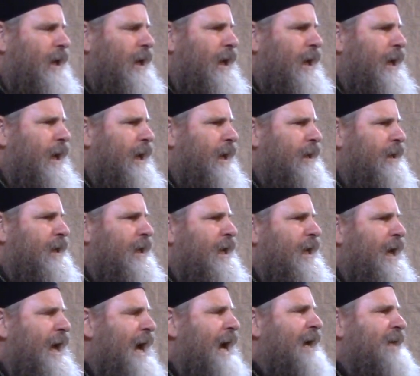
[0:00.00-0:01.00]
and
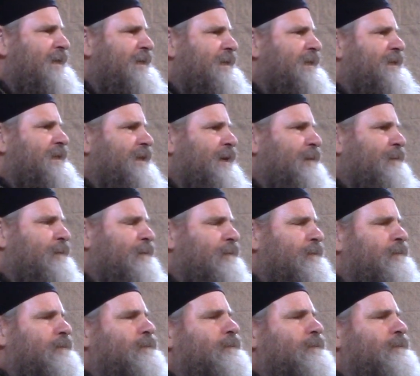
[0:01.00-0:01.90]
he asks him,